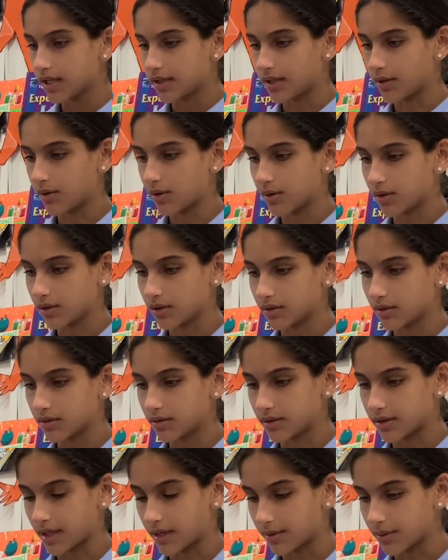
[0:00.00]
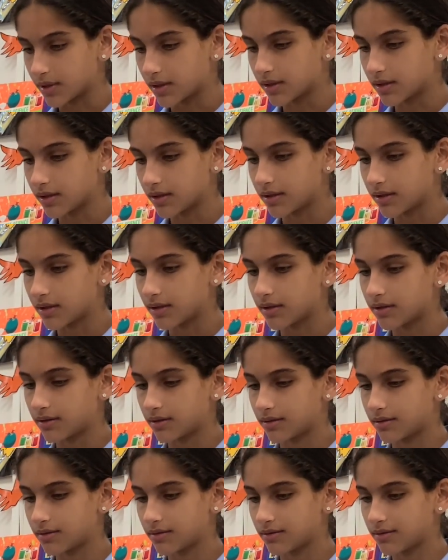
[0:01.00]
They were
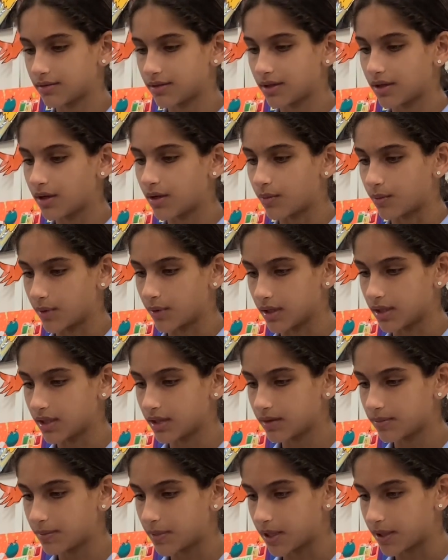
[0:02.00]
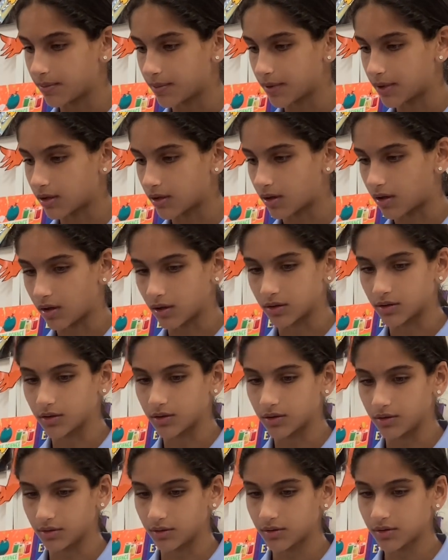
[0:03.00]
where little people called
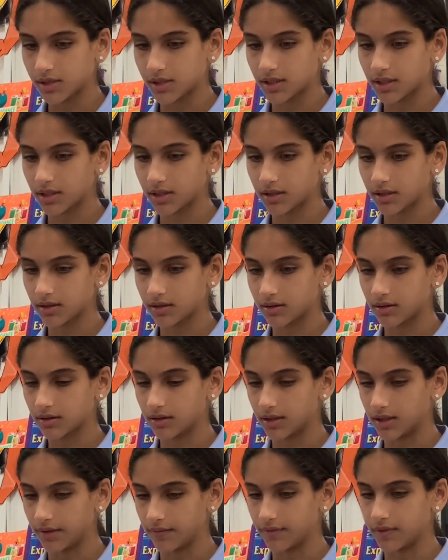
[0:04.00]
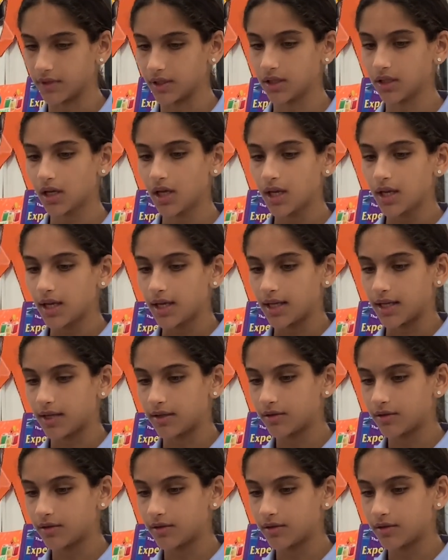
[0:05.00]
Whos lived in.